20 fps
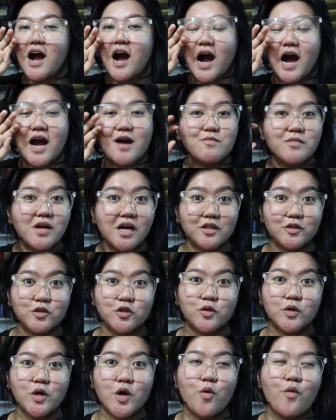I'm not
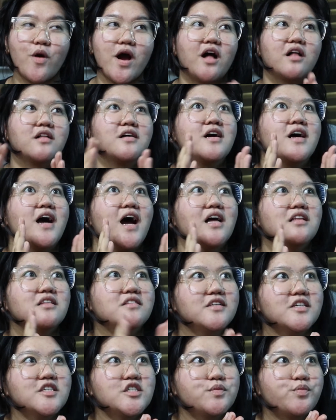doing well. At
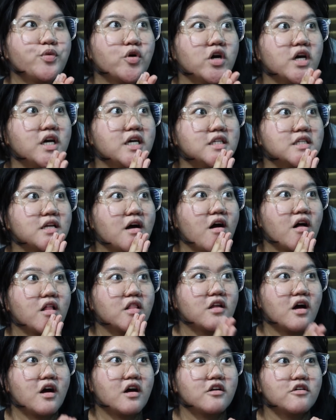this point, a
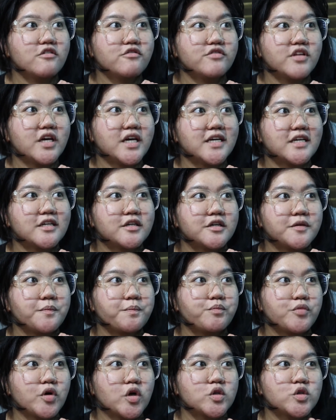lot of like
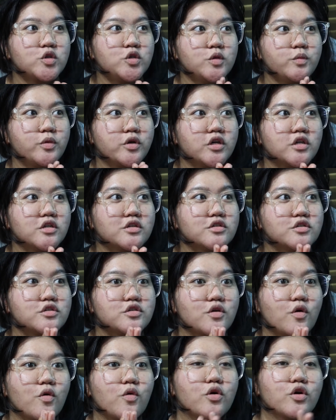
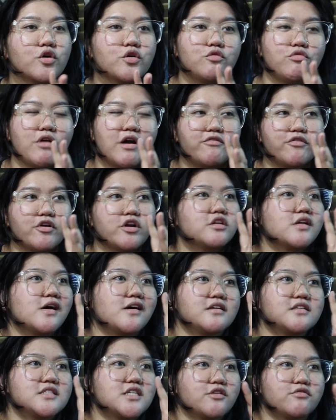booktubers or whoever
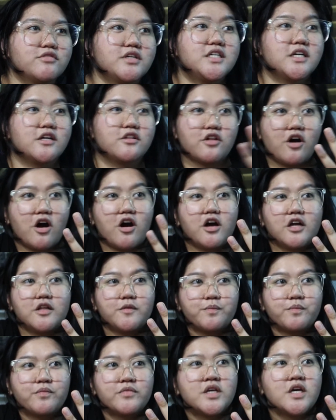does a
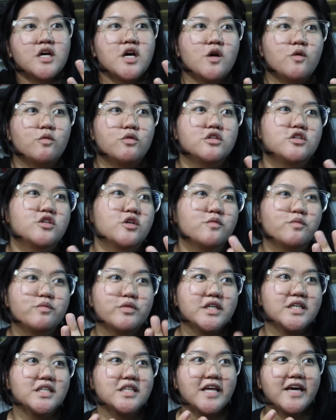readathon would
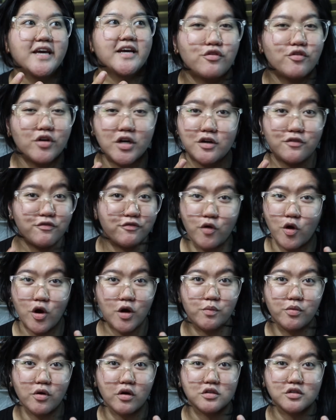complete like 3 to
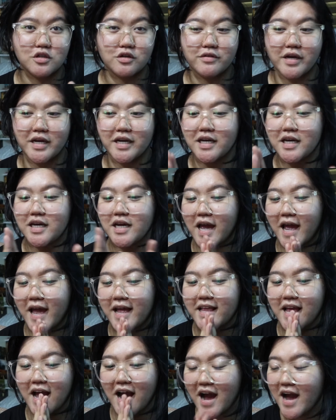4 books already,
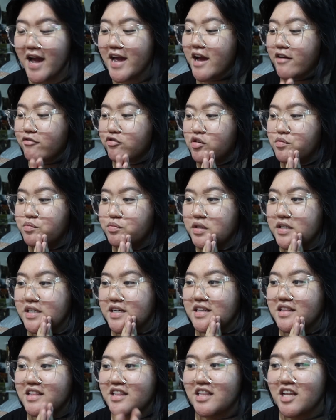and I have
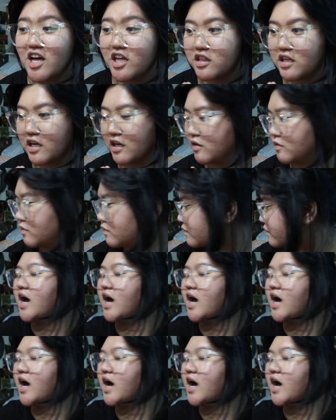completed nothing.